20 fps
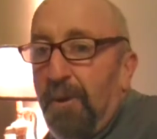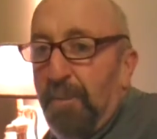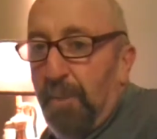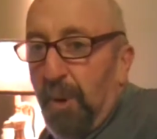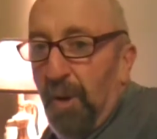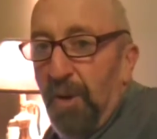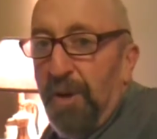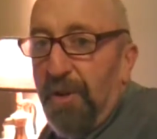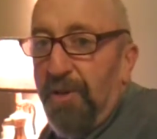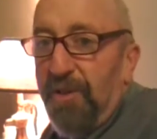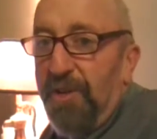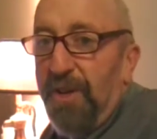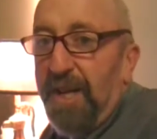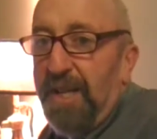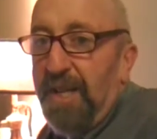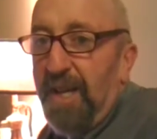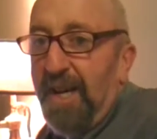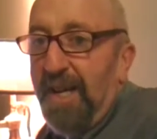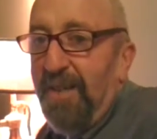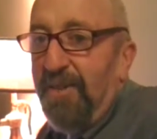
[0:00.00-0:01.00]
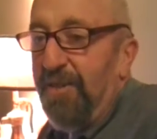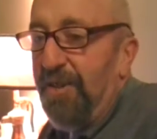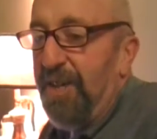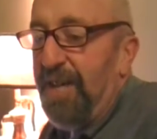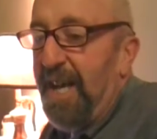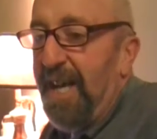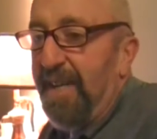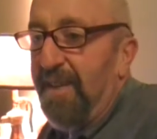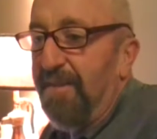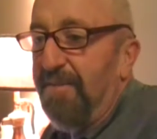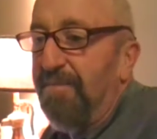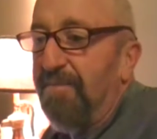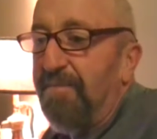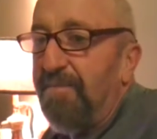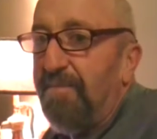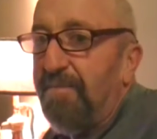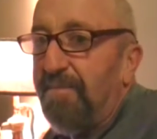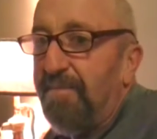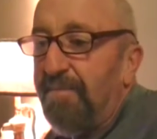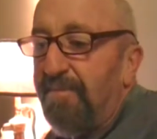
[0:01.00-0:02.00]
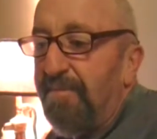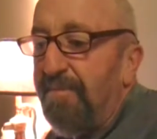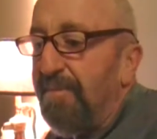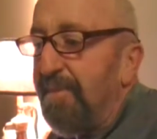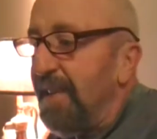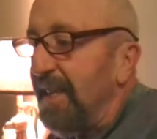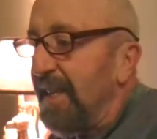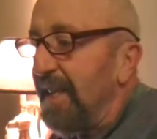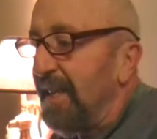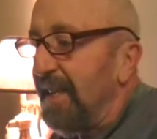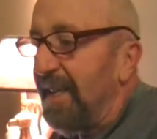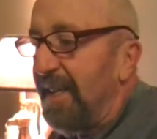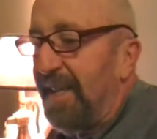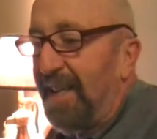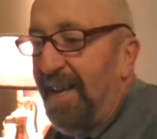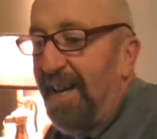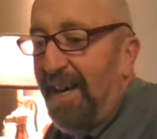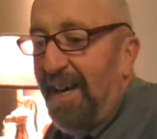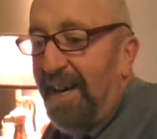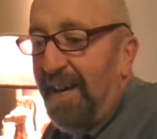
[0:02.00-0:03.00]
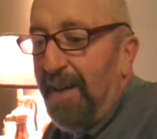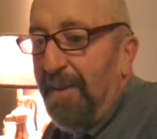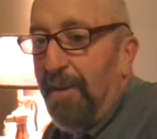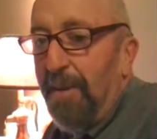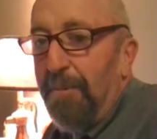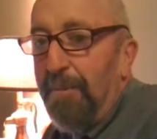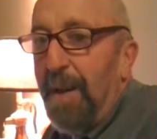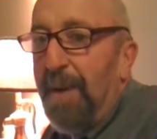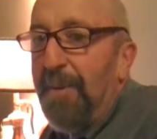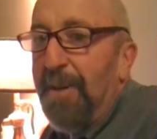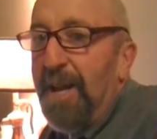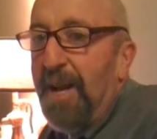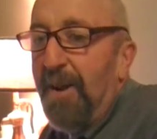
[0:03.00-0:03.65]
pulled a stunt on Jeanette. Baby